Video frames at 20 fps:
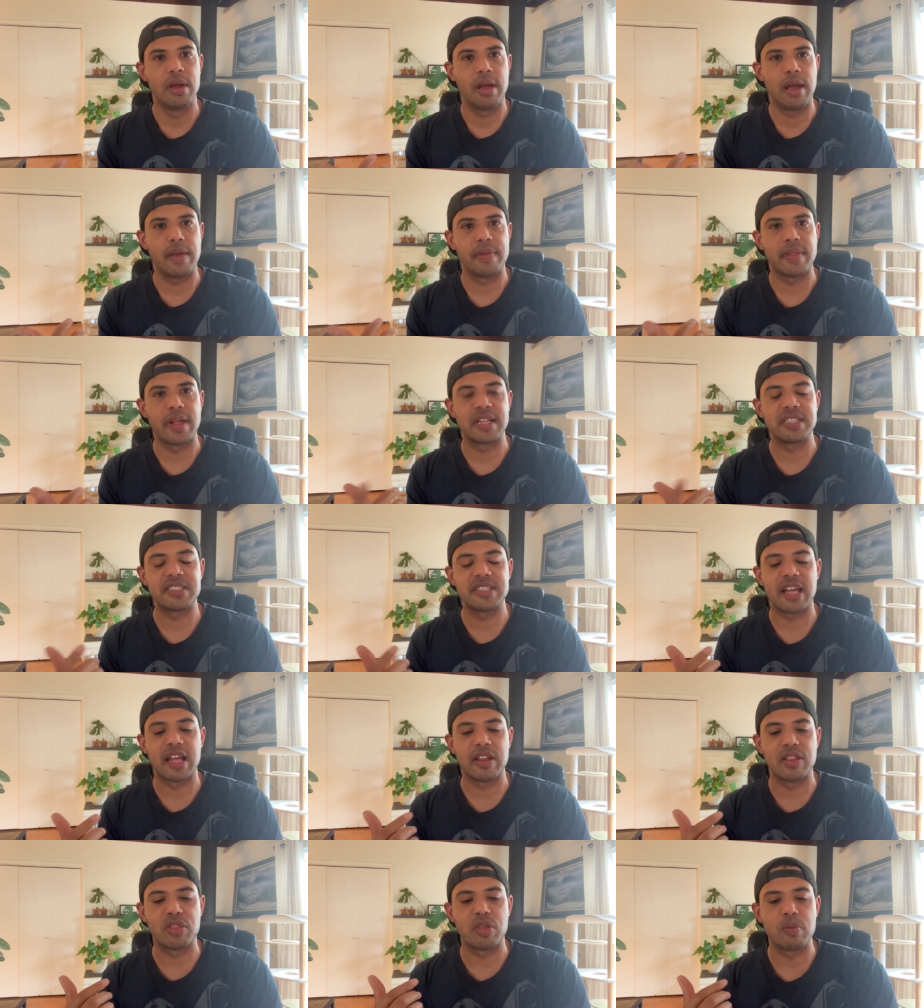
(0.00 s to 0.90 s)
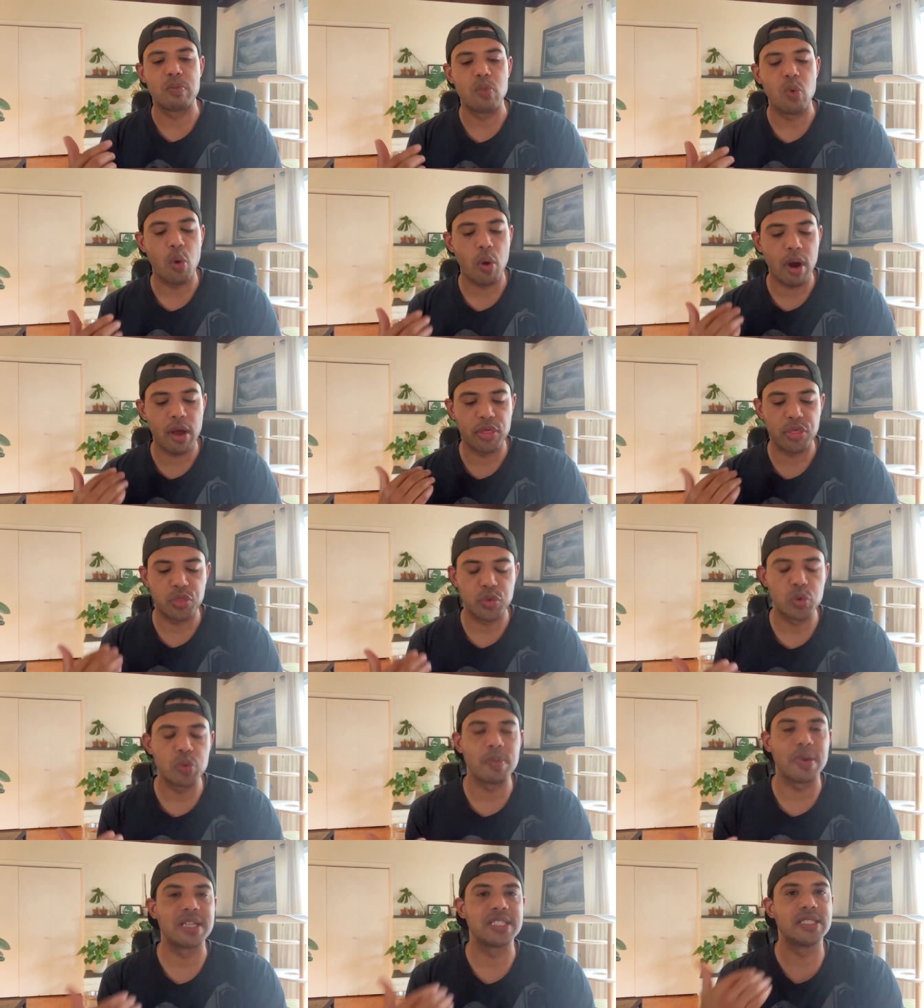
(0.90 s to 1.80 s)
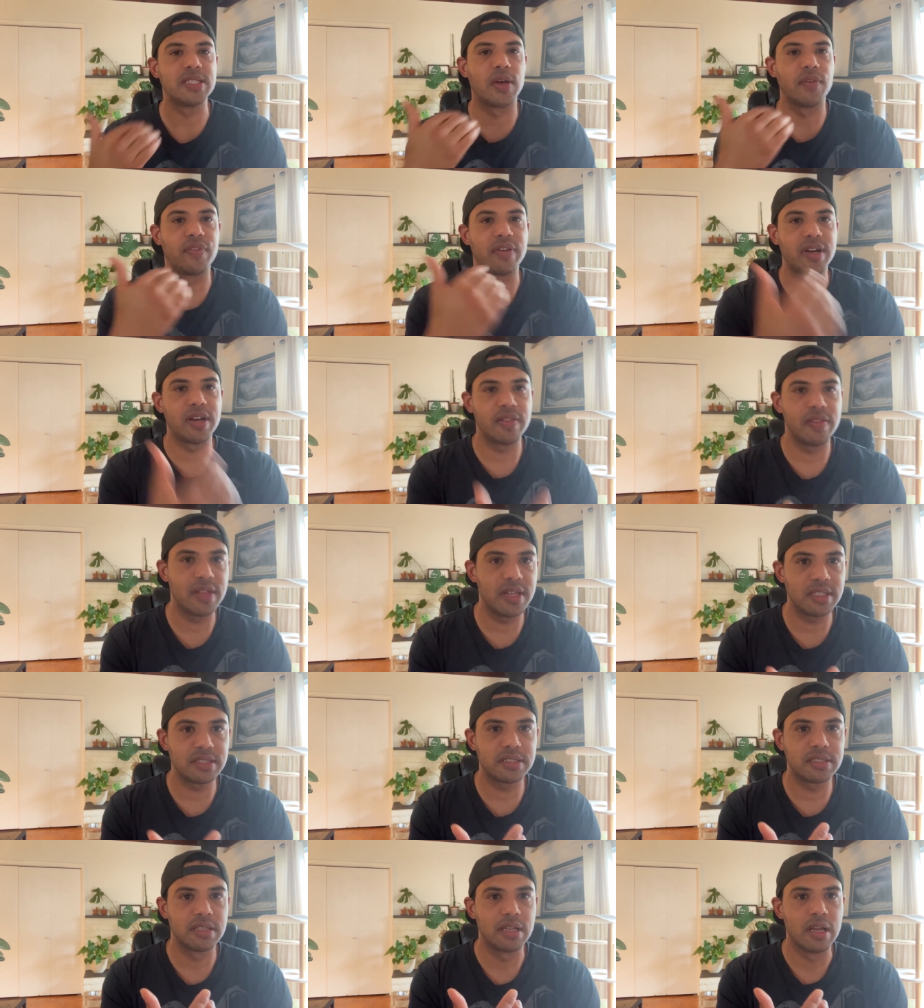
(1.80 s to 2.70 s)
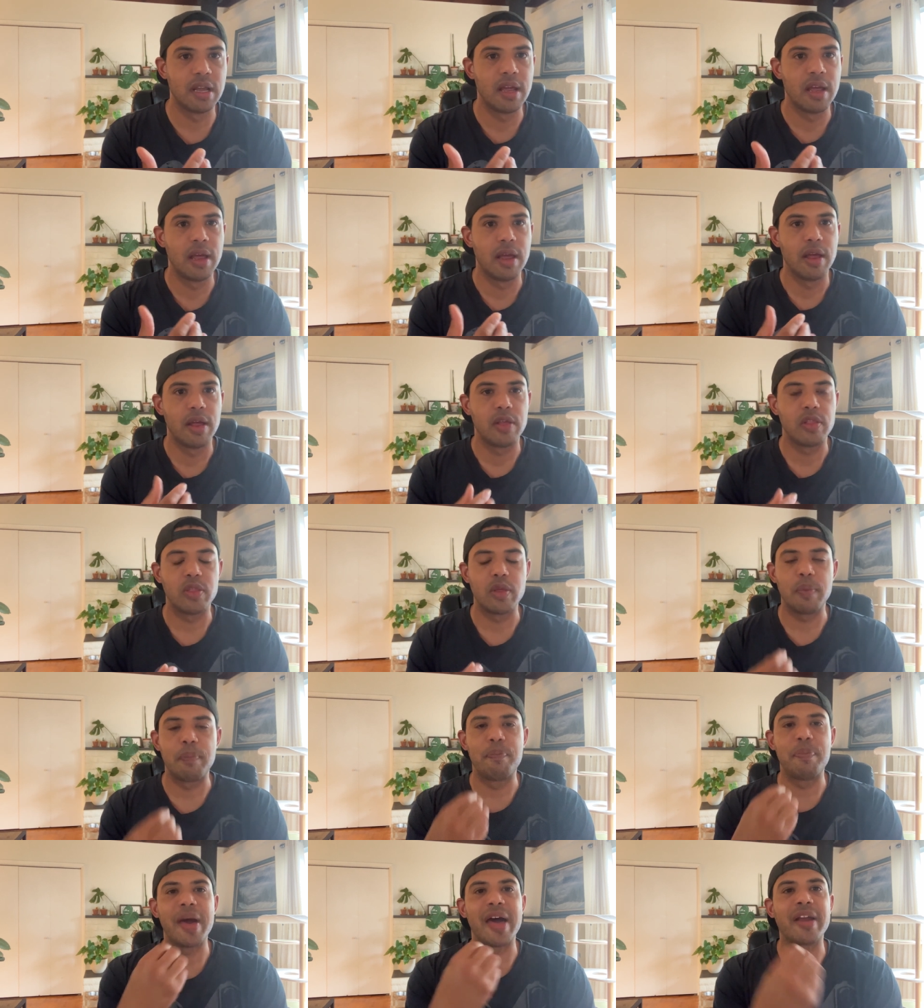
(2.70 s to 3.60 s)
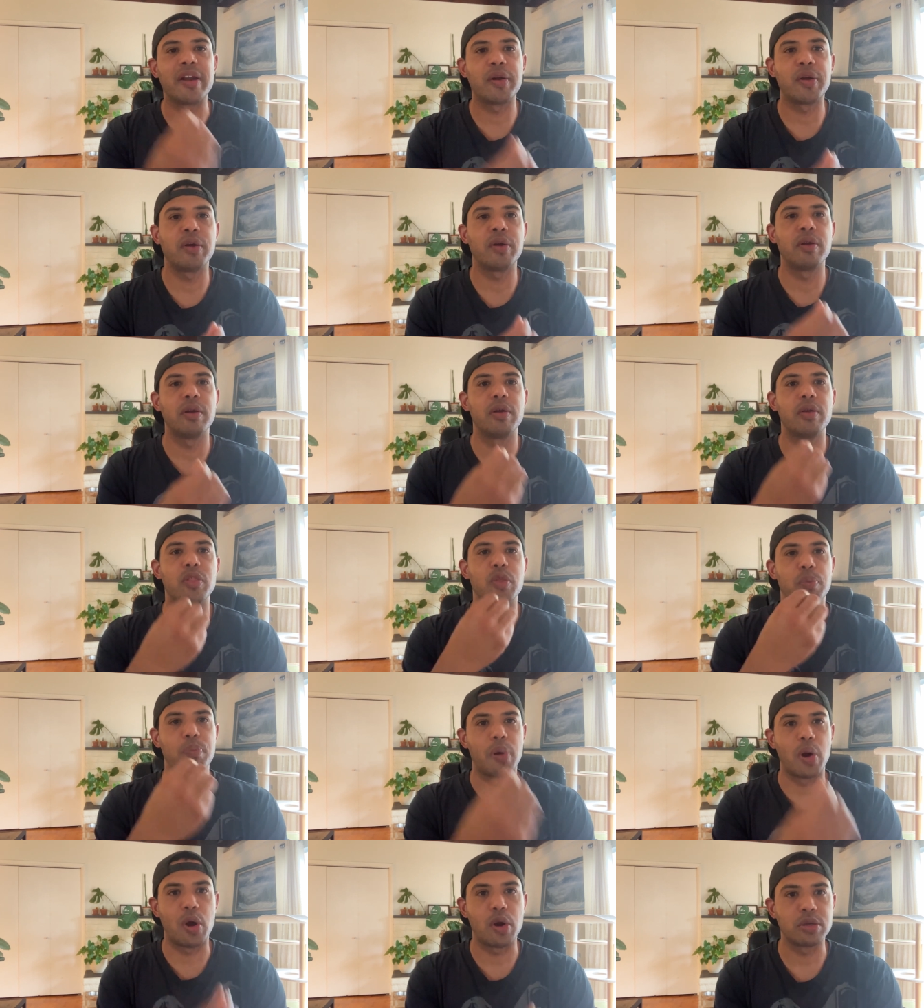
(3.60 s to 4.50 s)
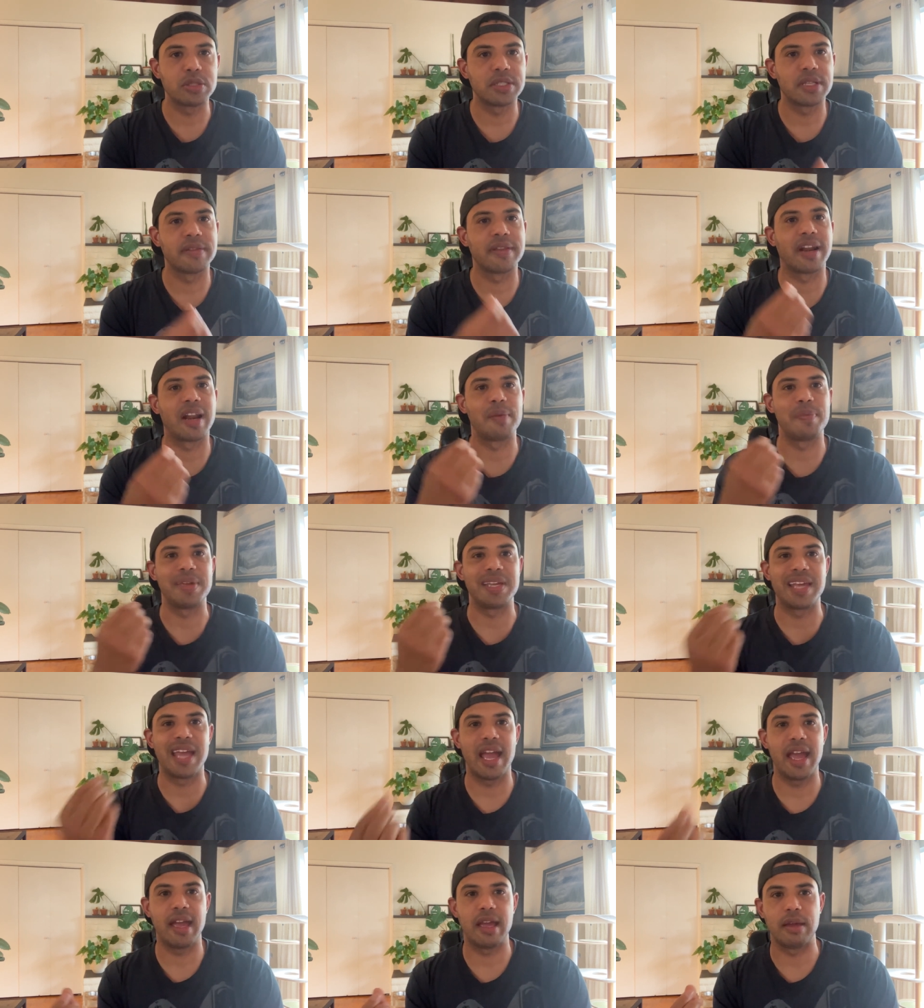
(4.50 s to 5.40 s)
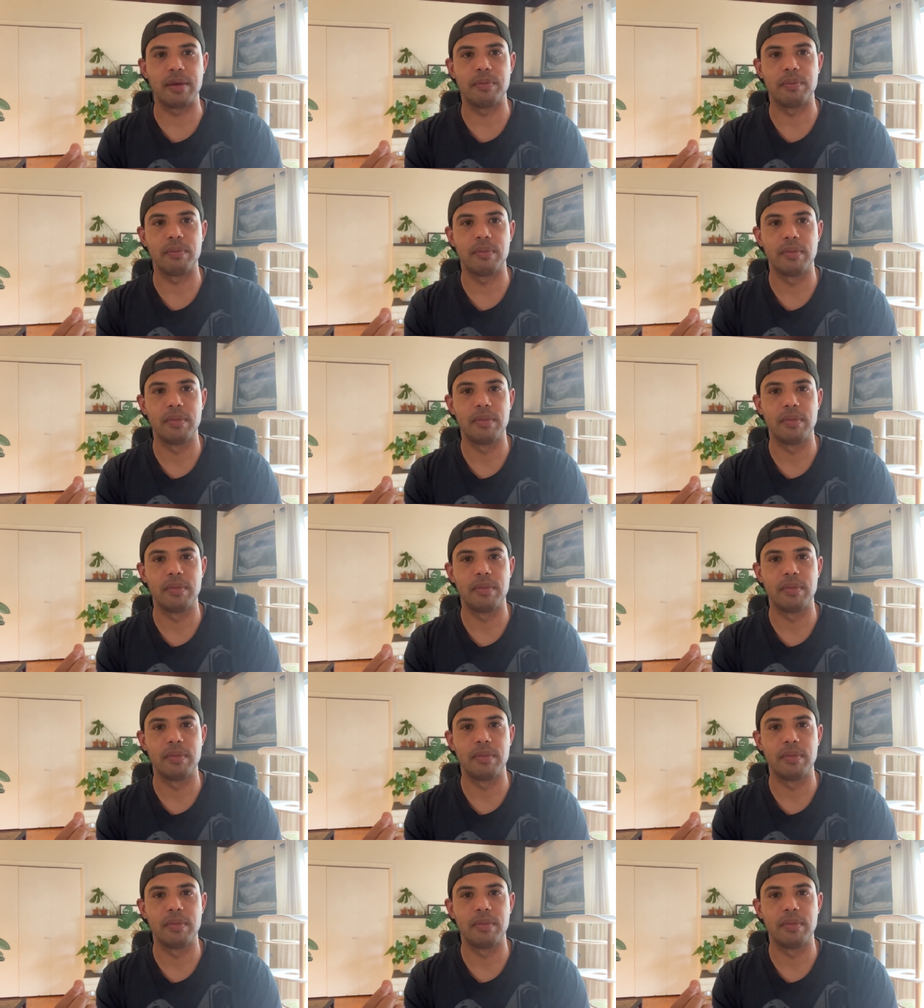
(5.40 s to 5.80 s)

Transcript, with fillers: And that's that the more I threw myself into this, the better the person that I became.